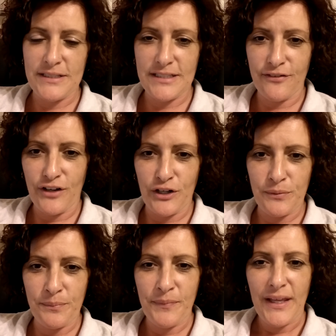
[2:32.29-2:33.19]
myself
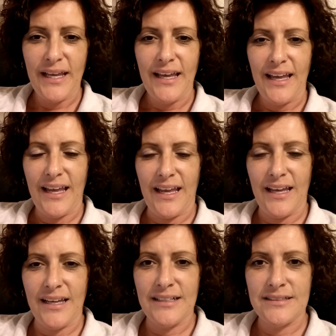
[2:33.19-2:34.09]
home.
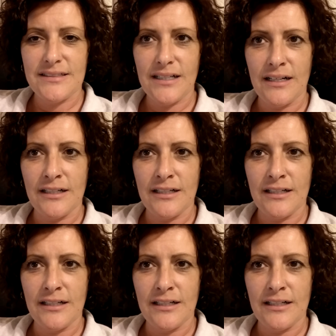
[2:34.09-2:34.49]
And